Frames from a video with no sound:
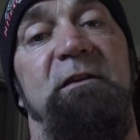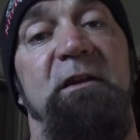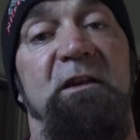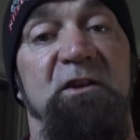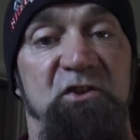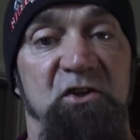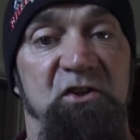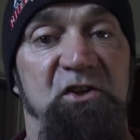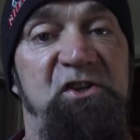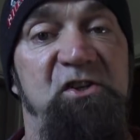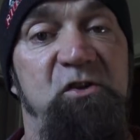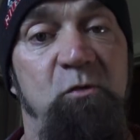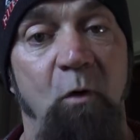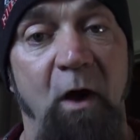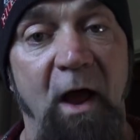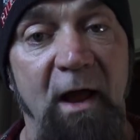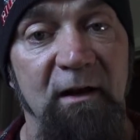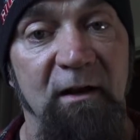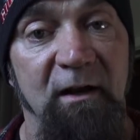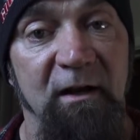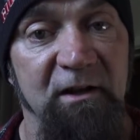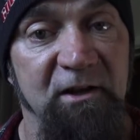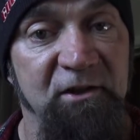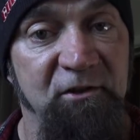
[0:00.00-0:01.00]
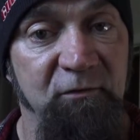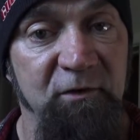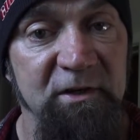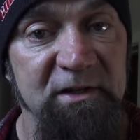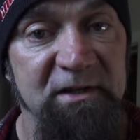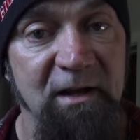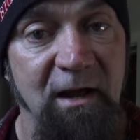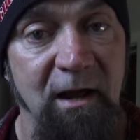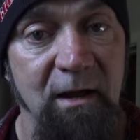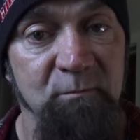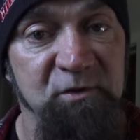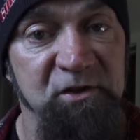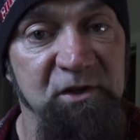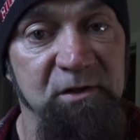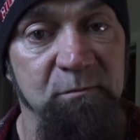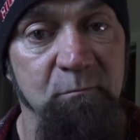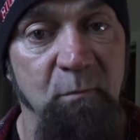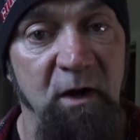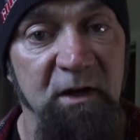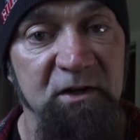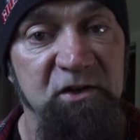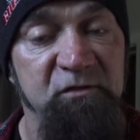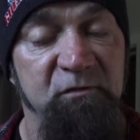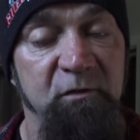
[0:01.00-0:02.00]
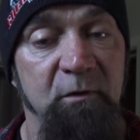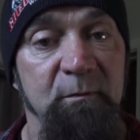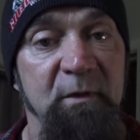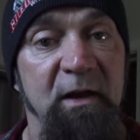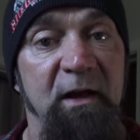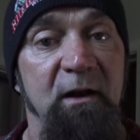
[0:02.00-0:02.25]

Did you sweat like 3 times as much from